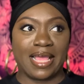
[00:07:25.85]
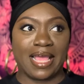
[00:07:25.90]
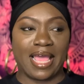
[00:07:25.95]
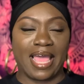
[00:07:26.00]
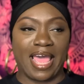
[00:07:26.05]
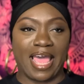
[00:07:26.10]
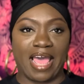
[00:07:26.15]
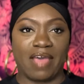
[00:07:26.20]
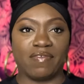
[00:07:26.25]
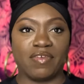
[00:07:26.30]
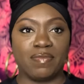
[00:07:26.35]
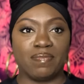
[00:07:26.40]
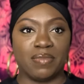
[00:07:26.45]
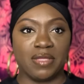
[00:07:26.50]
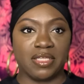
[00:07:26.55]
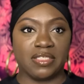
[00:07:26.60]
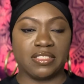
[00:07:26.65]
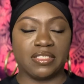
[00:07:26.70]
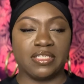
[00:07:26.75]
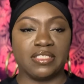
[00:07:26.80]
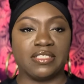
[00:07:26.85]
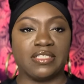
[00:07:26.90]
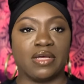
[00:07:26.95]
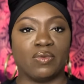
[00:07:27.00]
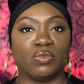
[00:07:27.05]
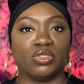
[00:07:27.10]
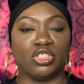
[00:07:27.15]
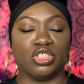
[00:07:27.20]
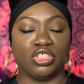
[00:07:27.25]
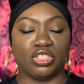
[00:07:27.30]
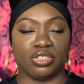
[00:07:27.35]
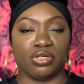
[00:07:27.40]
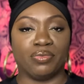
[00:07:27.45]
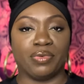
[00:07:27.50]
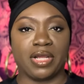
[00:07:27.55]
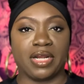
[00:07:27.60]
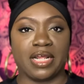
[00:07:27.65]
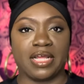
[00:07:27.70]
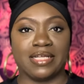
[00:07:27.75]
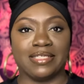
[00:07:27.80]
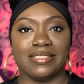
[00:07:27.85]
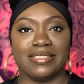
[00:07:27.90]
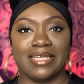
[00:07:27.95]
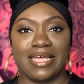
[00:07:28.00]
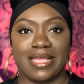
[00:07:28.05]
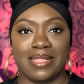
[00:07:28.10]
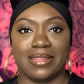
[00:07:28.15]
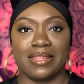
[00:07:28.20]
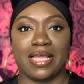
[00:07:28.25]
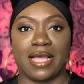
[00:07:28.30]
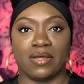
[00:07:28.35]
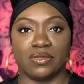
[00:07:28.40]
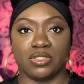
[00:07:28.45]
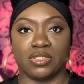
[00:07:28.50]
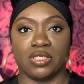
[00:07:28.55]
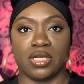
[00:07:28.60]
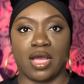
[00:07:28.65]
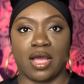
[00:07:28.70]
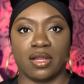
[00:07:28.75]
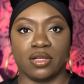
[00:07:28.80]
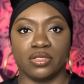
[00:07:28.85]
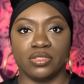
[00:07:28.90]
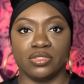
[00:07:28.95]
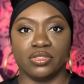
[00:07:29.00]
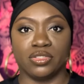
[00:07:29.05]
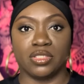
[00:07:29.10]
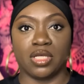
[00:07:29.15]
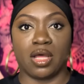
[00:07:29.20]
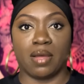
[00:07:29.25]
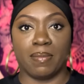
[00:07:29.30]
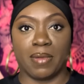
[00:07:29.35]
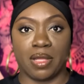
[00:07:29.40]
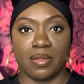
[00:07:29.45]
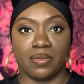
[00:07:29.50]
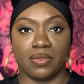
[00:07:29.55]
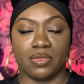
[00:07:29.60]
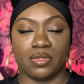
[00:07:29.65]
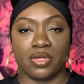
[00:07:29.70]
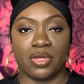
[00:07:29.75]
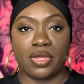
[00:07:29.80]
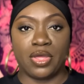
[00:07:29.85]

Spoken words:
have a business that was generating $10,000 a month.